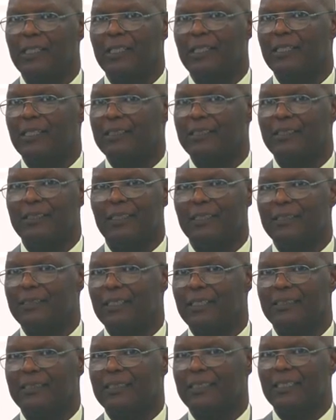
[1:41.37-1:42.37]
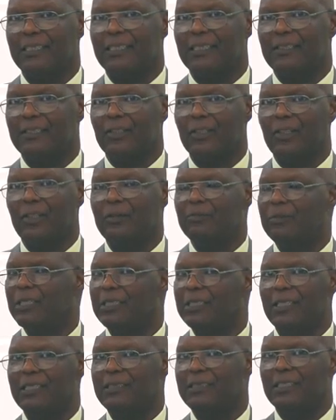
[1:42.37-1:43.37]
and they just take it home
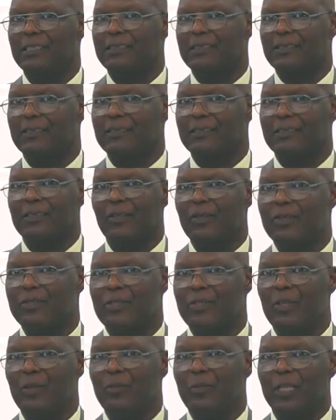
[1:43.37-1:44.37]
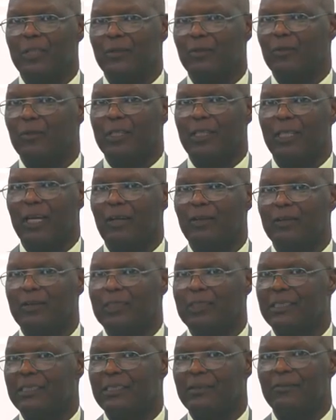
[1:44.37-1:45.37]
and they just consume it
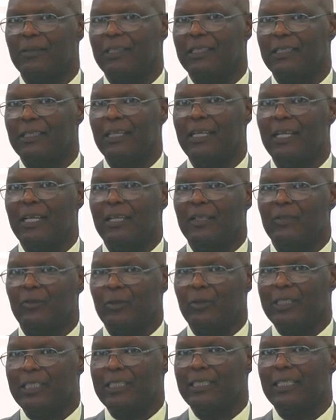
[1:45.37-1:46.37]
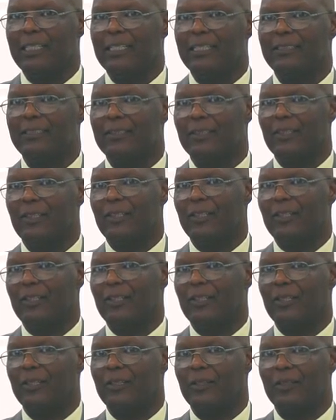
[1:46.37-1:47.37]
without even treating it
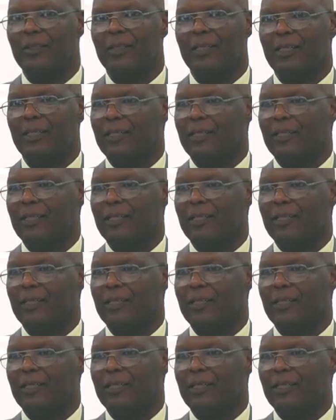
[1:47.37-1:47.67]
or